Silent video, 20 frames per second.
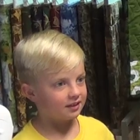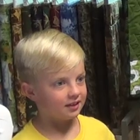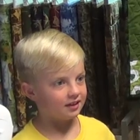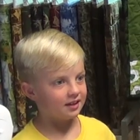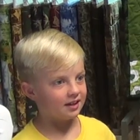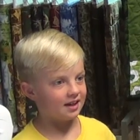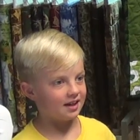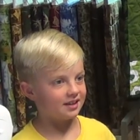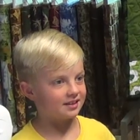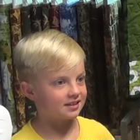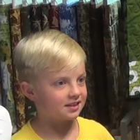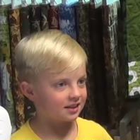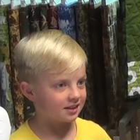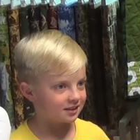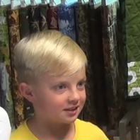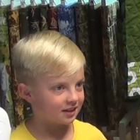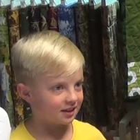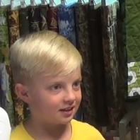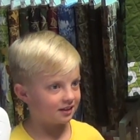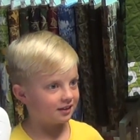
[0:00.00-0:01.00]
Yes,
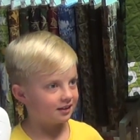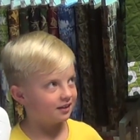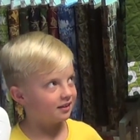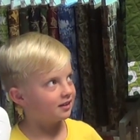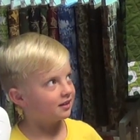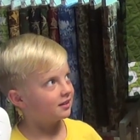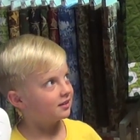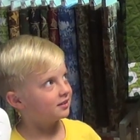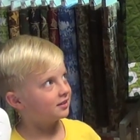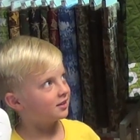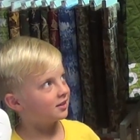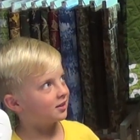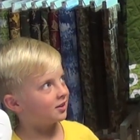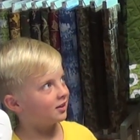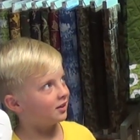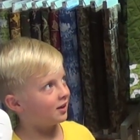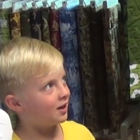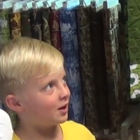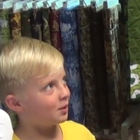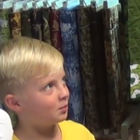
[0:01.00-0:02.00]
because I
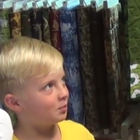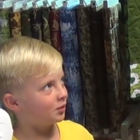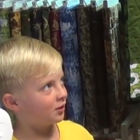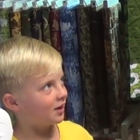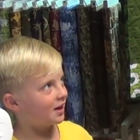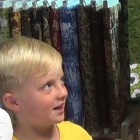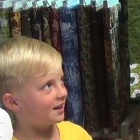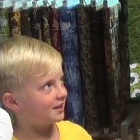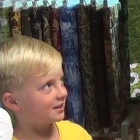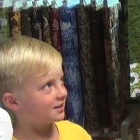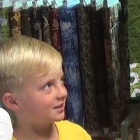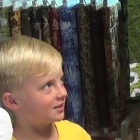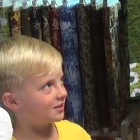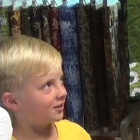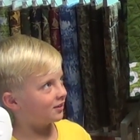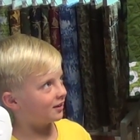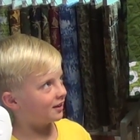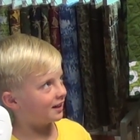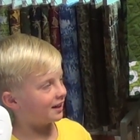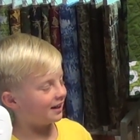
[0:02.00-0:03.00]
took a lot of breaks
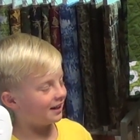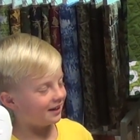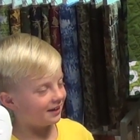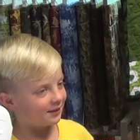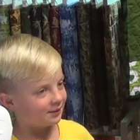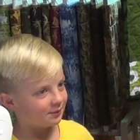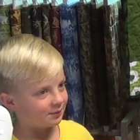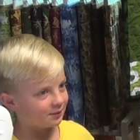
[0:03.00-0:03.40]
during it.